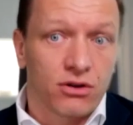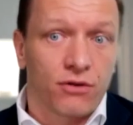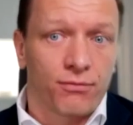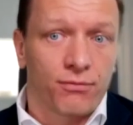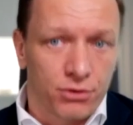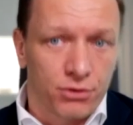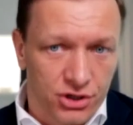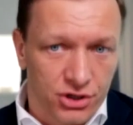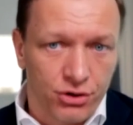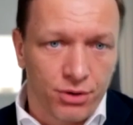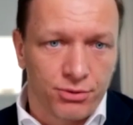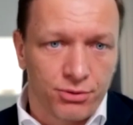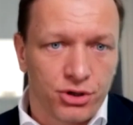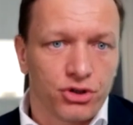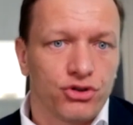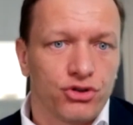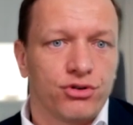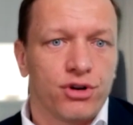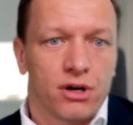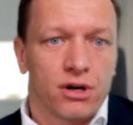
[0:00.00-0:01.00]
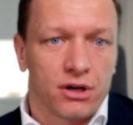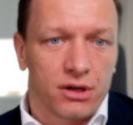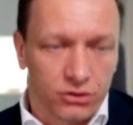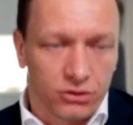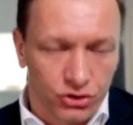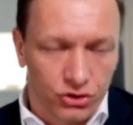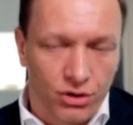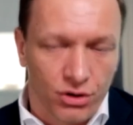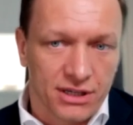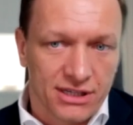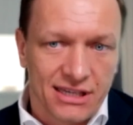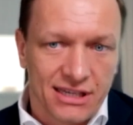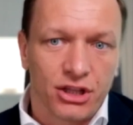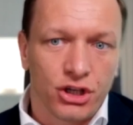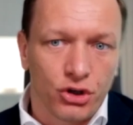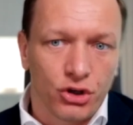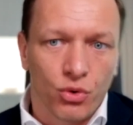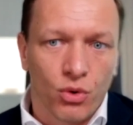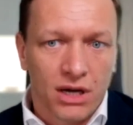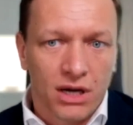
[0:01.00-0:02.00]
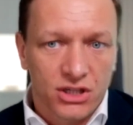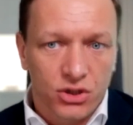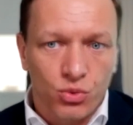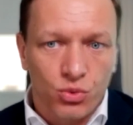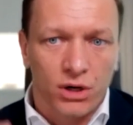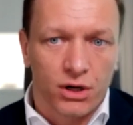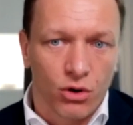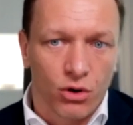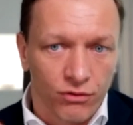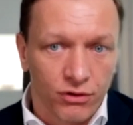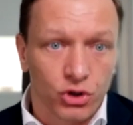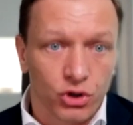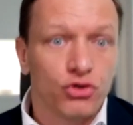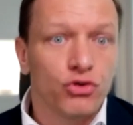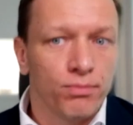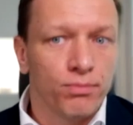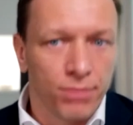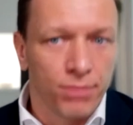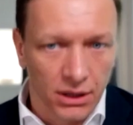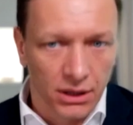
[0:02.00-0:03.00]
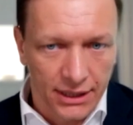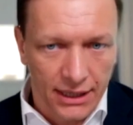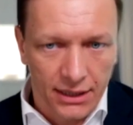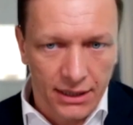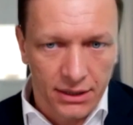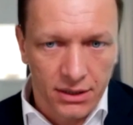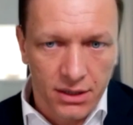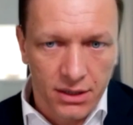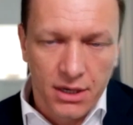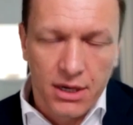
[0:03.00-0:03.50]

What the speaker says: of prescription drugs in the US were over 2 billion.